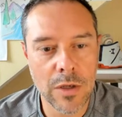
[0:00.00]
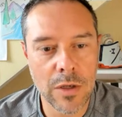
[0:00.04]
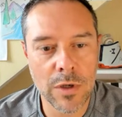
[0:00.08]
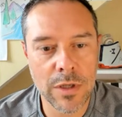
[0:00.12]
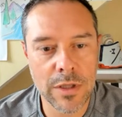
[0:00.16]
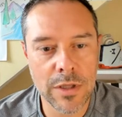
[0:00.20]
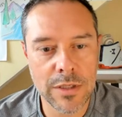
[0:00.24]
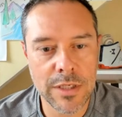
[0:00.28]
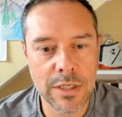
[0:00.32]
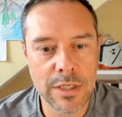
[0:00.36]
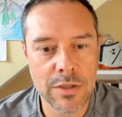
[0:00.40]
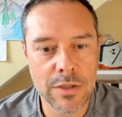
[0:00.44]

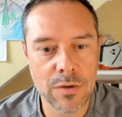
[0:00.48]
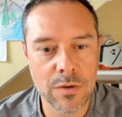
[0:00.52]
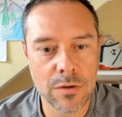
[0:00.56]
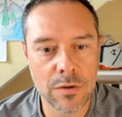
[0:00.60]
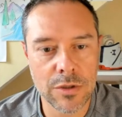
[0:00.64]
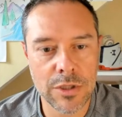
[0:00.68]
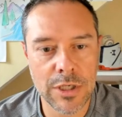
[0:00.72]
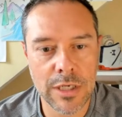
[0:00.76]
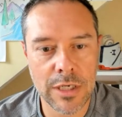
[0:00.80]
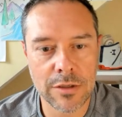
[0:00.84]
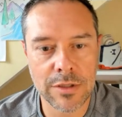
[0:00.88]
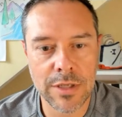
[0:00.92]
one of the
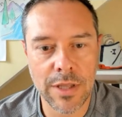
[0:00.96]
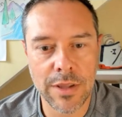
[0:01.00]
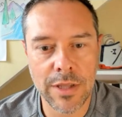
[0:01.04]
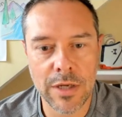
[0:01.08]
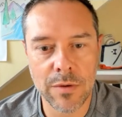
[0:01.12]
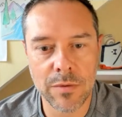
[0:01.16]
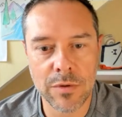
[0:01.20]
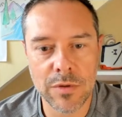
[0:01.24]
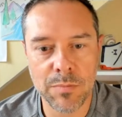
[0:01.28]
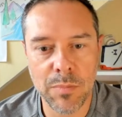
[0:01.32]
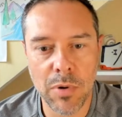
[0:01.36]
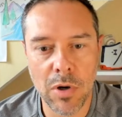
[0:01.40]
Discord channels, I
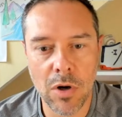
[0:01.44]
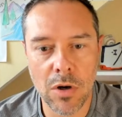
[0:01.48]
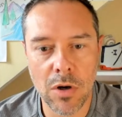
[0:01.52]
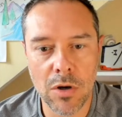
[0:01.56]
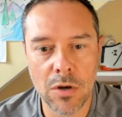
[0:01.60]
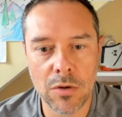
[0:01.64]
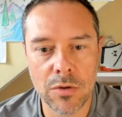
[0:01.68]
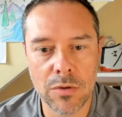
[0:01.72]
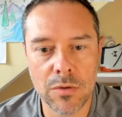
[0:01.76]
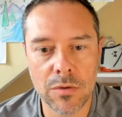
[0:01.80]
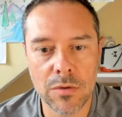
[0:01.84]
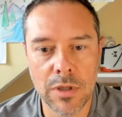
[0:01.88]
think it was
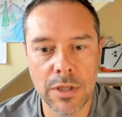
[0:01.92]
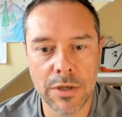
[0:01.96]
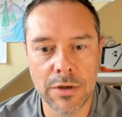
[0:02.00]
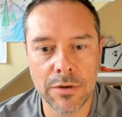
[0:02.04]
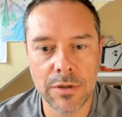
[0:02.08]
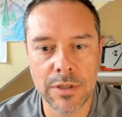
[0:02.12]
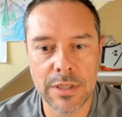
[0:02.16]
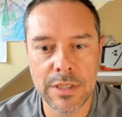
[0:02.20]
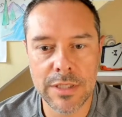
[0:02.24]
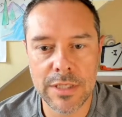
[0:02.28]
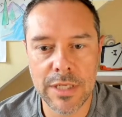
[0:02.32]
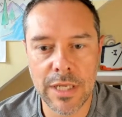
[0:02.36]
Paul, who
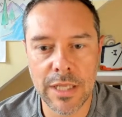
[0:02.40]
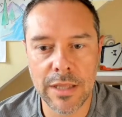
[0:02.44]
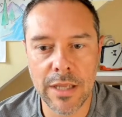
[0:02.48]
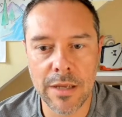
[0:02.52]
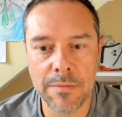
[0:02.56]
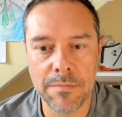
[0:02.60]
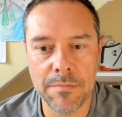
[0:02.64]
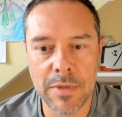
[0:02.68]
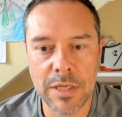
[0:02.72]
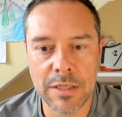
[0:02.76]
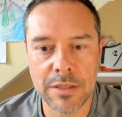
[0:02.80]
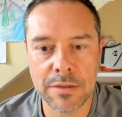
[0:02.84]
literally said
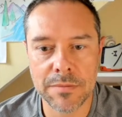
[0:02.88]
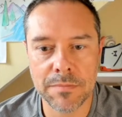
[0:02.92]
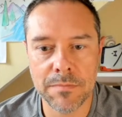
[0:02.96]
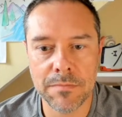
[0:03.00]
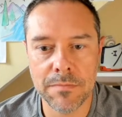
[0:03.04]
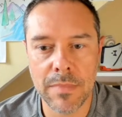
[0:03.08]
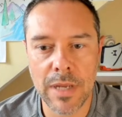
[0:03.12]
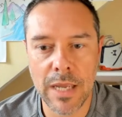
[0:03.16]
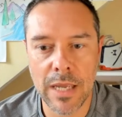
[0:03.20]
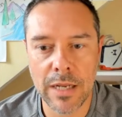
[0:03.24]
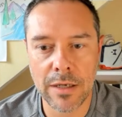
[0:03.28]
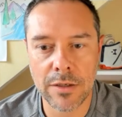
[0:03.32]
they
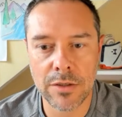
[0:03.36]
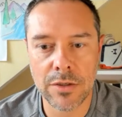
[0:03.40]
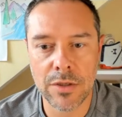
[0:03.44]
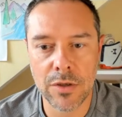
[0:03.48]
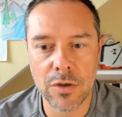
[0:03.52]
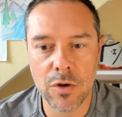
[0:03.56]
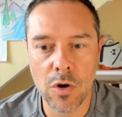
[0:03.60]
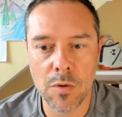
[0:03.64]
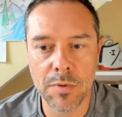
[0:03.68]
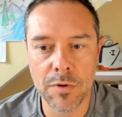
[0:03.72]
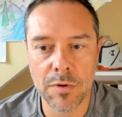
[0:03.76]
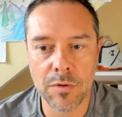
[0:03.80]
mismanaged
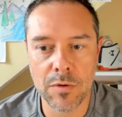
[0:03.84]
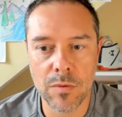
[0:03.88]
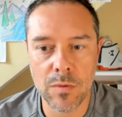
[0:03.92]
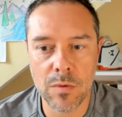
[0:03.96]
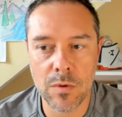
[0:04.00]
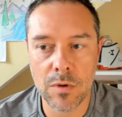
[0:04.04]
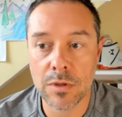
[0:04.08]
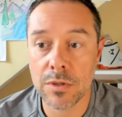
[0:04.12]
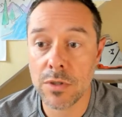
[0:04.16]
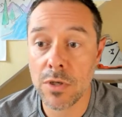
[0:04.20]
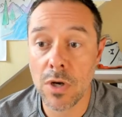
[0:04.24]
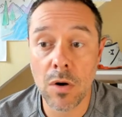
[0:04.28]
the Copa
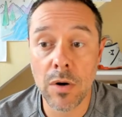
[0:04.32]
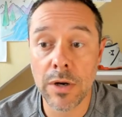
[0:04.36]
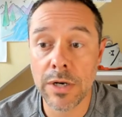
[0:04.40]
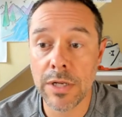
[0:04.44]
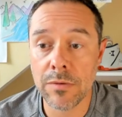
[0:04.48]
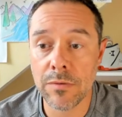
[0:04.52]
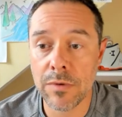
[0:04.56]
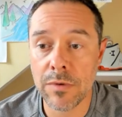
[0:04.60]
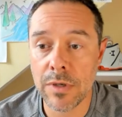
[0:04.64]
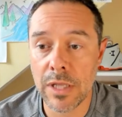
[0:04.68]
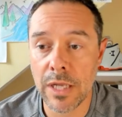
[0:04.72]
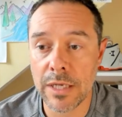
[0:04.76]
rewards. Oh, I
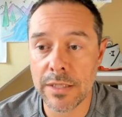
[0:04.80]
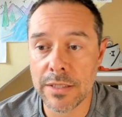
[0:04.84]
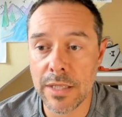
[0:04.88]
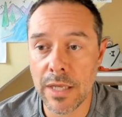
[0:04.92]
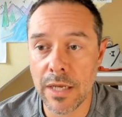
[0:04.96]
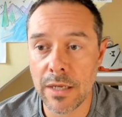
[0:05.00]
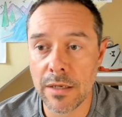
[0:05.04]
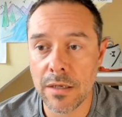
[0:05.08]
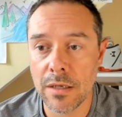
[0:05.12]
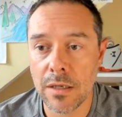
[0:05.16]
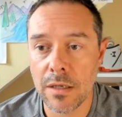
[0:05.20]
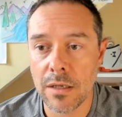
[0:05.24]
didn't realize
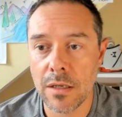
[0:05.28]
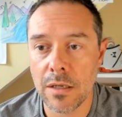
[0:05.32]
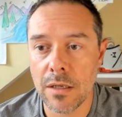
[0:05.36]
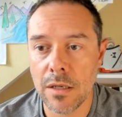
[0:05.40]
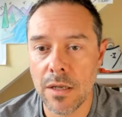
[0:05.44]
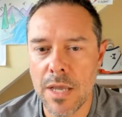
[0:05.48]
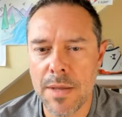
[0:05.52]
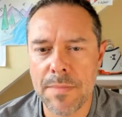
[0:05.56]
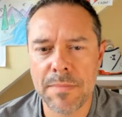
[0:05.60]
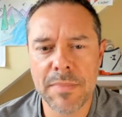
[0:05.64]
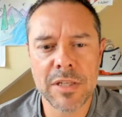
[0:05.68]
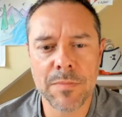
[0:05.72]
that.
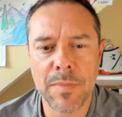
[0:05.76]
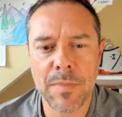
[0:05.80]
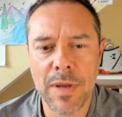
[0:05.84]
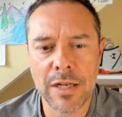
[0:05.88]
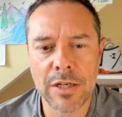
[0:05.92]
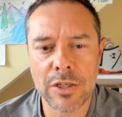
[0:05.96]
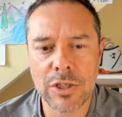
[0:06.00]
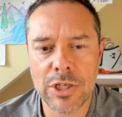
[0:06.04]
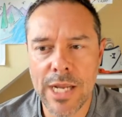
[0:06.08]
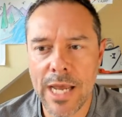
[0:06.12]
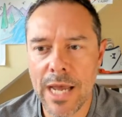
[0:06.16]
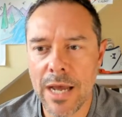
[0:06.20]

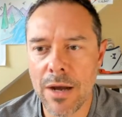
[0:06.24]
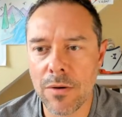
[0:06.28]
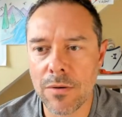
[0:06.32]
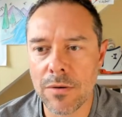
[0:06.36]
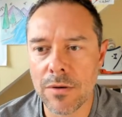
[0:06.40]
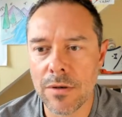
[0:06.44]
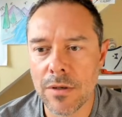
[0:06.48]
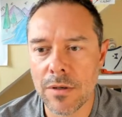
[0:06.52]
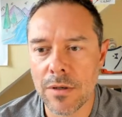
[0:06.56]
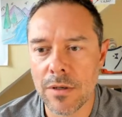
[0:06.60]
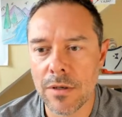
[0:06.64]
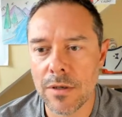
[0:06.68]
Mismanaged
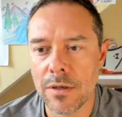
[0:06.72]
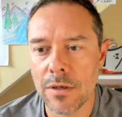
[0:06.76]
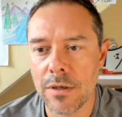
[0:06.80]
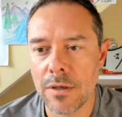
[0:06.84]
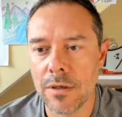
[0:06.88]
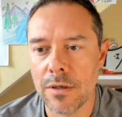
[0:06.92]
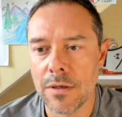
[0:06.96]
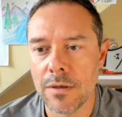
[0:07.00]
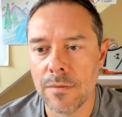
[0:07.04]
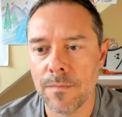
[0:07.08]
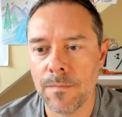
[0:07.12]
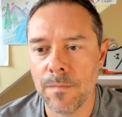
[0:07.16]
how?
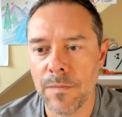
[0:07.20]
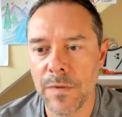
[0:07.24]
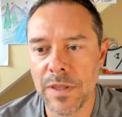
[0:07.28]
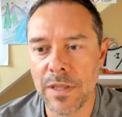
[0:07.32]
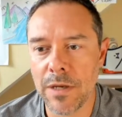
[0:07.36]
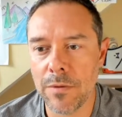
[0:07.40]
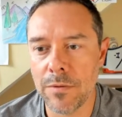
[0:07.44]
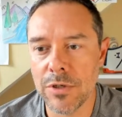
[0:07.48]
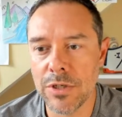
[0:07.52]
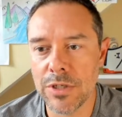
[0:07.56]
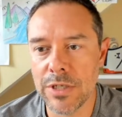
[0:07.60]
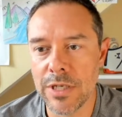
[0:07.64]
That
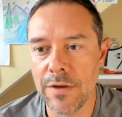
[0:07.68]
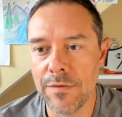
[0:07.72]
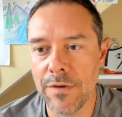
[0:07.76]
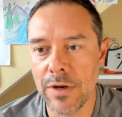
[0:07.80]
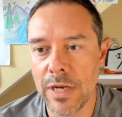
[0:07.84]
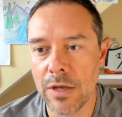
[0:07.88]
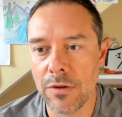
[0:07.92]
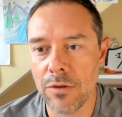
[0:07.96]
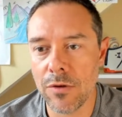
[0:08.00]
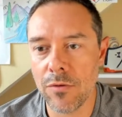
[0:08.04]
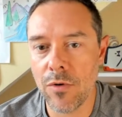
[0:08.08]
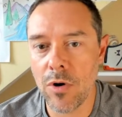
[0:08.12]
they were just
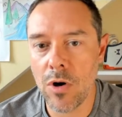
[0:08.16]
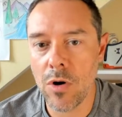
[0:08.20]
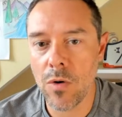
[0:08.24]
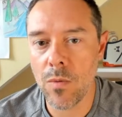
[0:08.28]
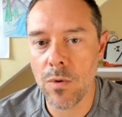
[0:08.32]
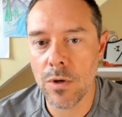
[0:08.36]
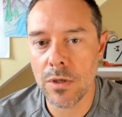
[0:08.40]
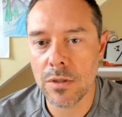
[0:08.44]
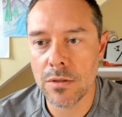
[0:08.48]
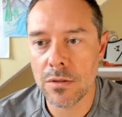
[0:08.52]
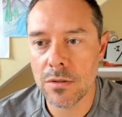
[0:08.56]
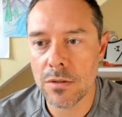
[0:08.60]
giving out the
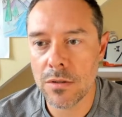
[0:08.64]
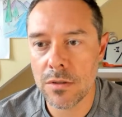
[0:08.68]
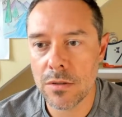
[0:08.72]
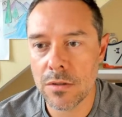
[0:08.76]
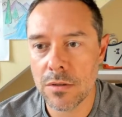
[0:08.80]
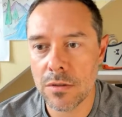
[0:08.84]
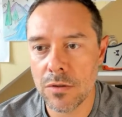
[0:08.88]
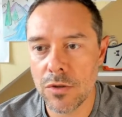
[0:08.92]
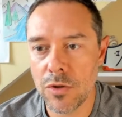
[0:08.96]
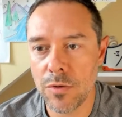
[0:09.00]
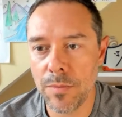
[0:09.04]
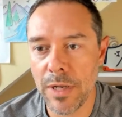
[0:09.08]
wrong ones?
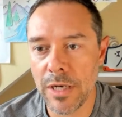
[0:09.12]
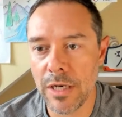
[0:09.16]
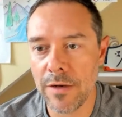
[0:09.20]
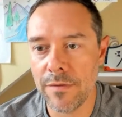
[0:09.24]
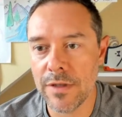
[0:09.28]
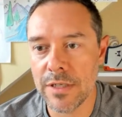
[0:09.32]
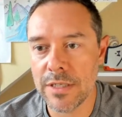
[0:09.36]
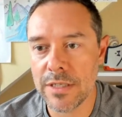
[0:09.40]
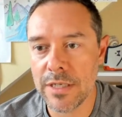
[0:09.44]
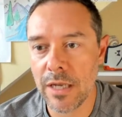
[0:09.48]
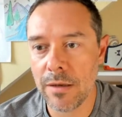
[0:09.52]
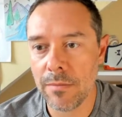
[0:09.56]
Too many
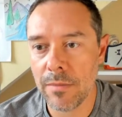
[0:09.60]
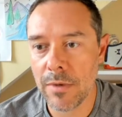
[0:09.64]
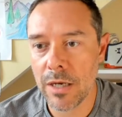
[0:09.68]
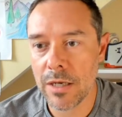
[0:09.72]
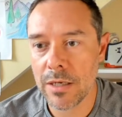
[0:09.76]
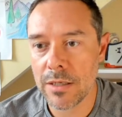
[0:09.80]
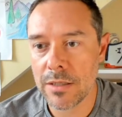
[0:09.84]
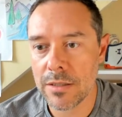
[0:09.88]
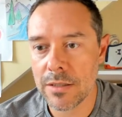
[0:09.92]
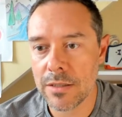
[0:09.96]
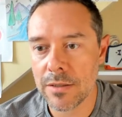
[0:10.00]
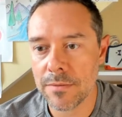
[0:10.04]
of the same
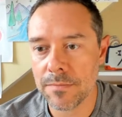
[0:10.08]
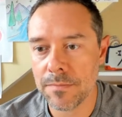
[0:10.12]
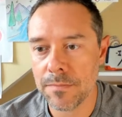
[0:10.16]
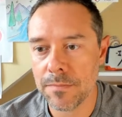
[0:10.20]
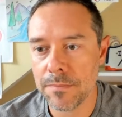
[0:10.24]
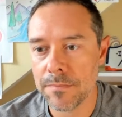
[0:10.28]
guys?